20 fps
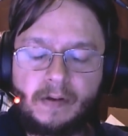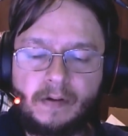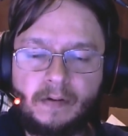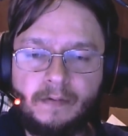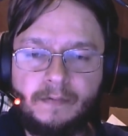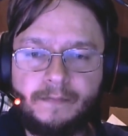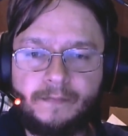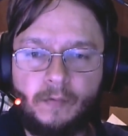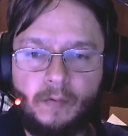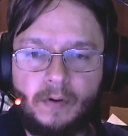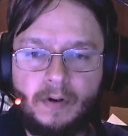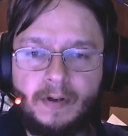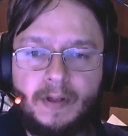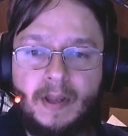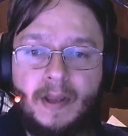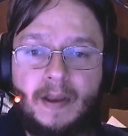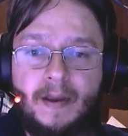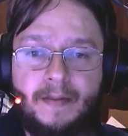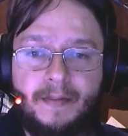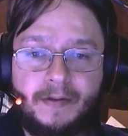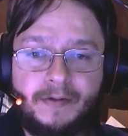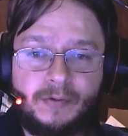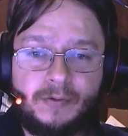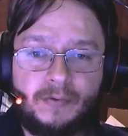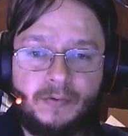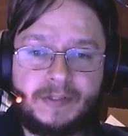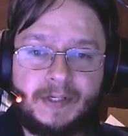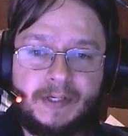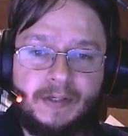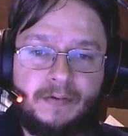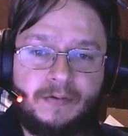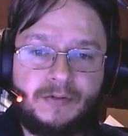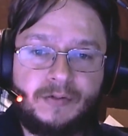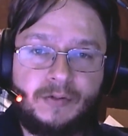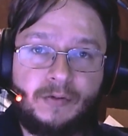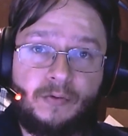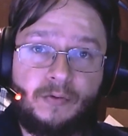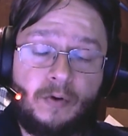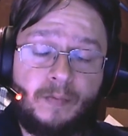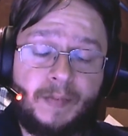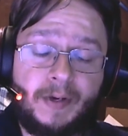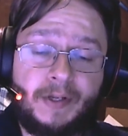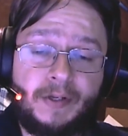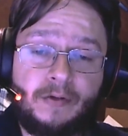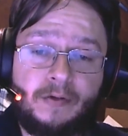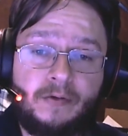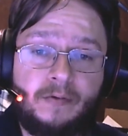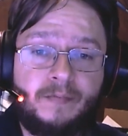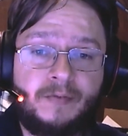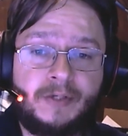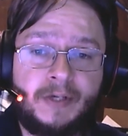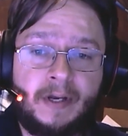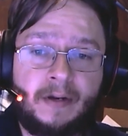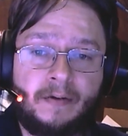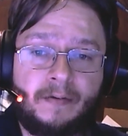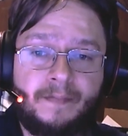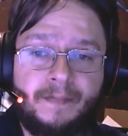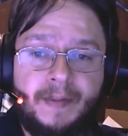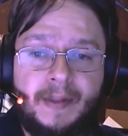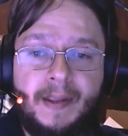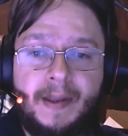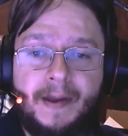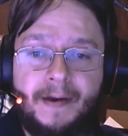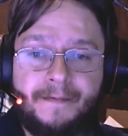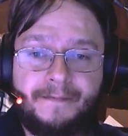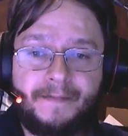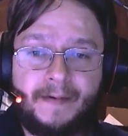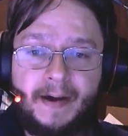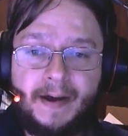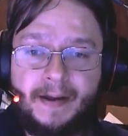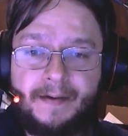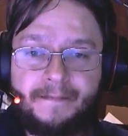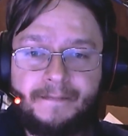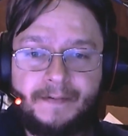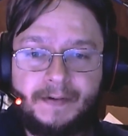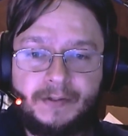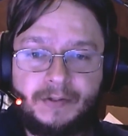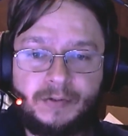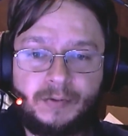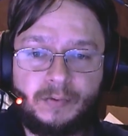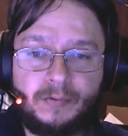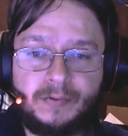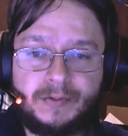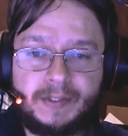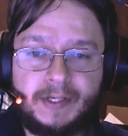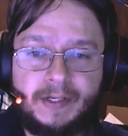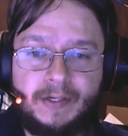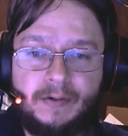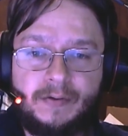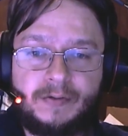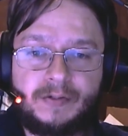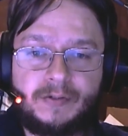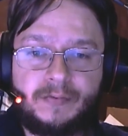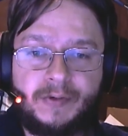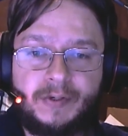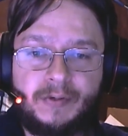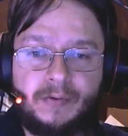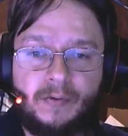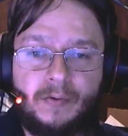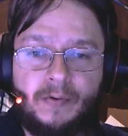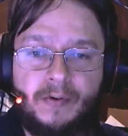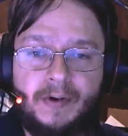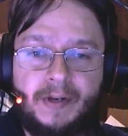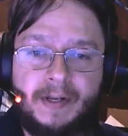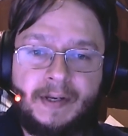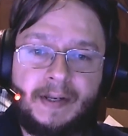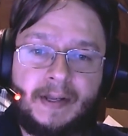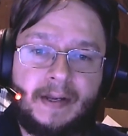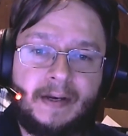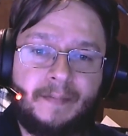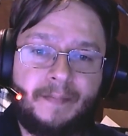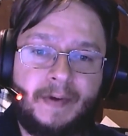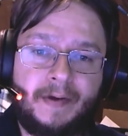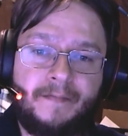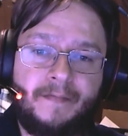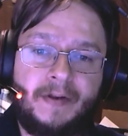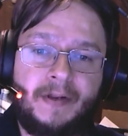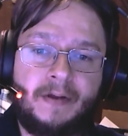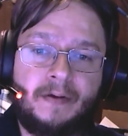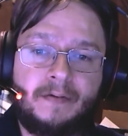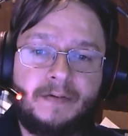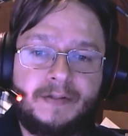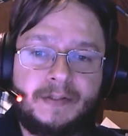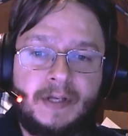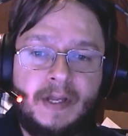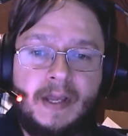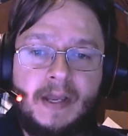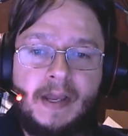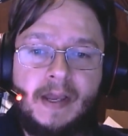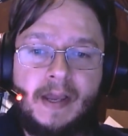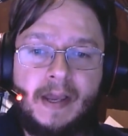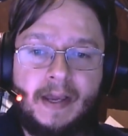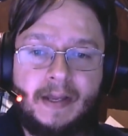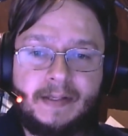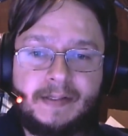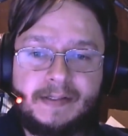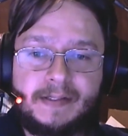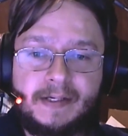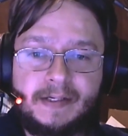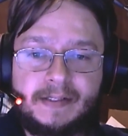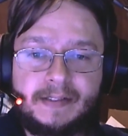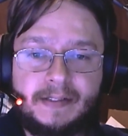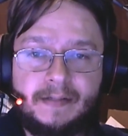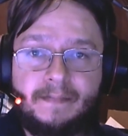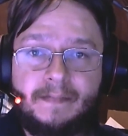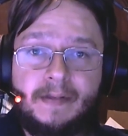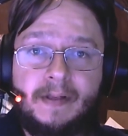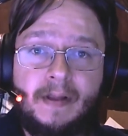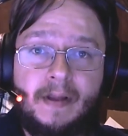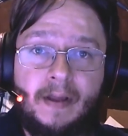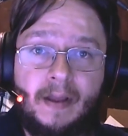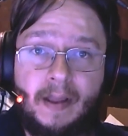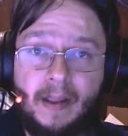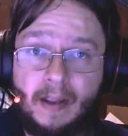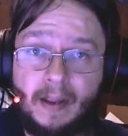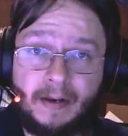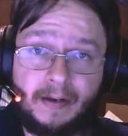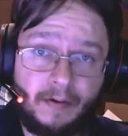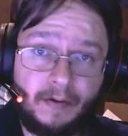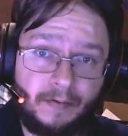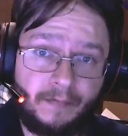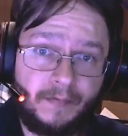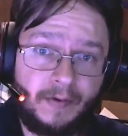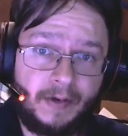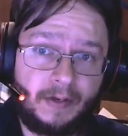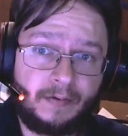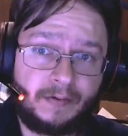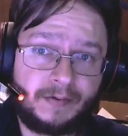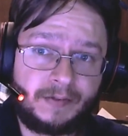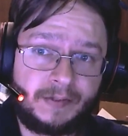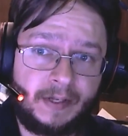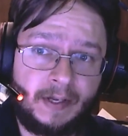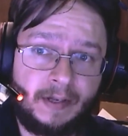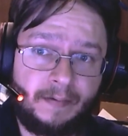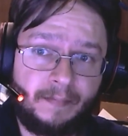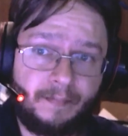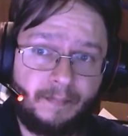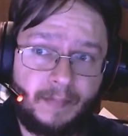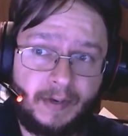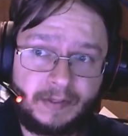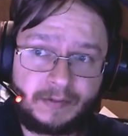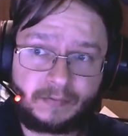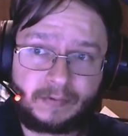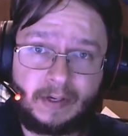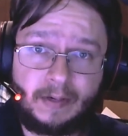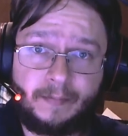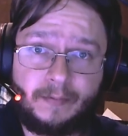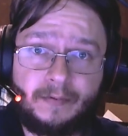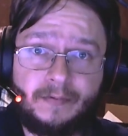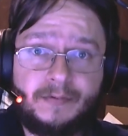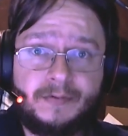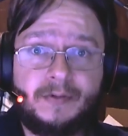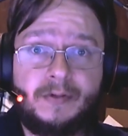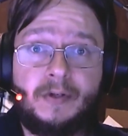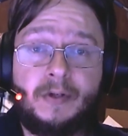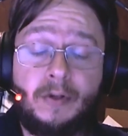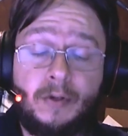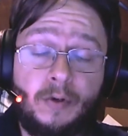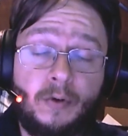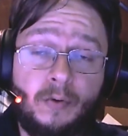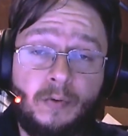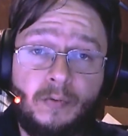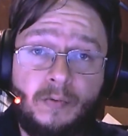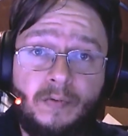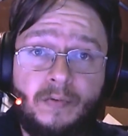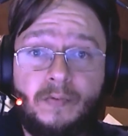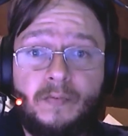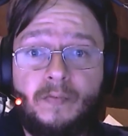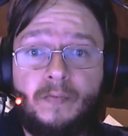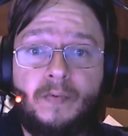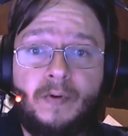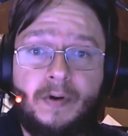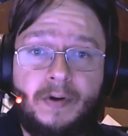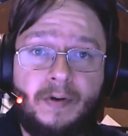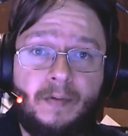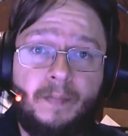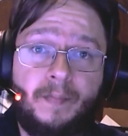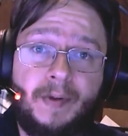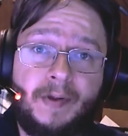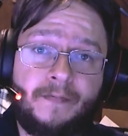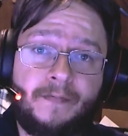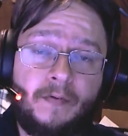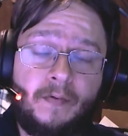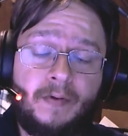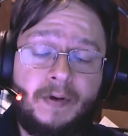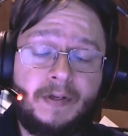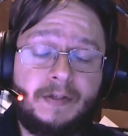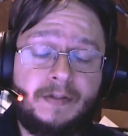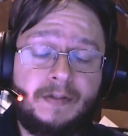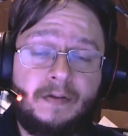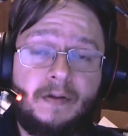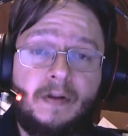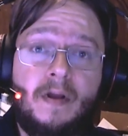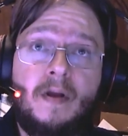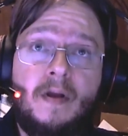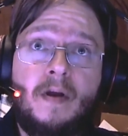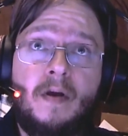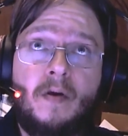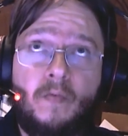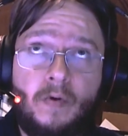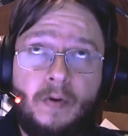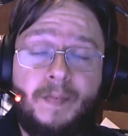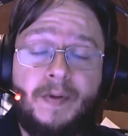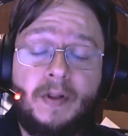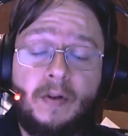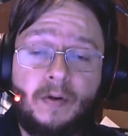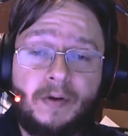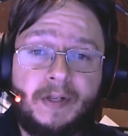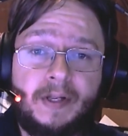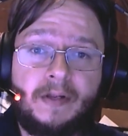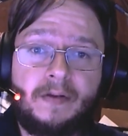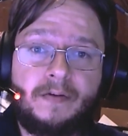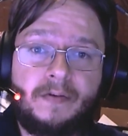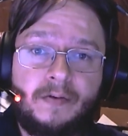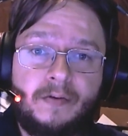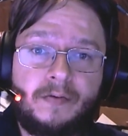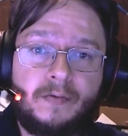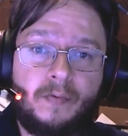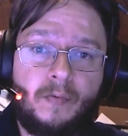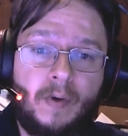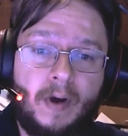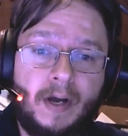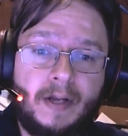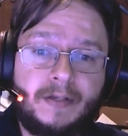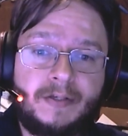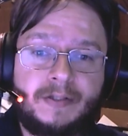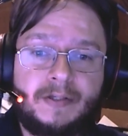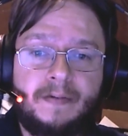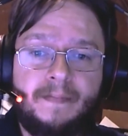4, the tools I use to grow my YouTube channel. 5, tools I use to record and edit my videos. And 6, any other videos that my subscribers, you, would be looking to watch.